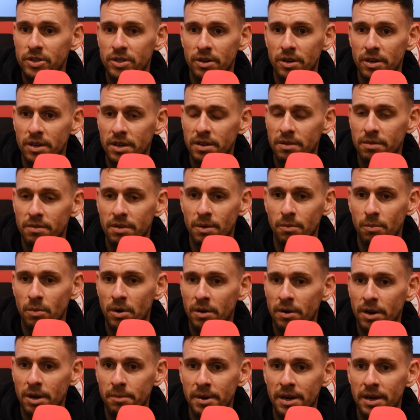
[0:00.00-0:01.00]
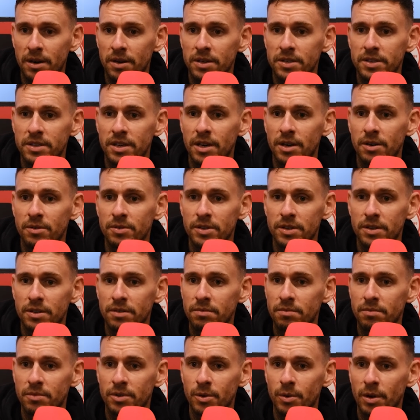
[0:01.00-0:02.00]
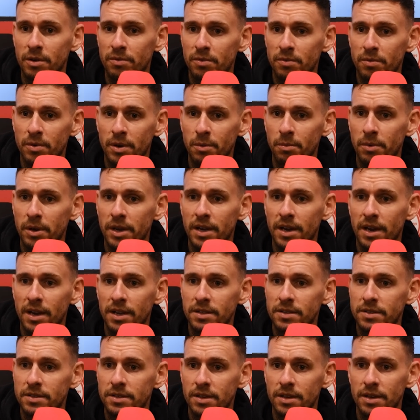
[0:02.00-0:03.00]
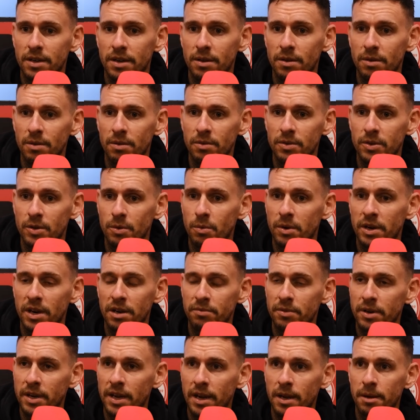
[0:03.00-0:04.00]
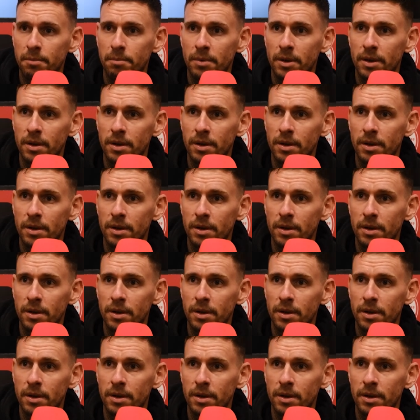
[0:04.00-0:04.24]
got to worry about ourselves and do everything we can to win every game.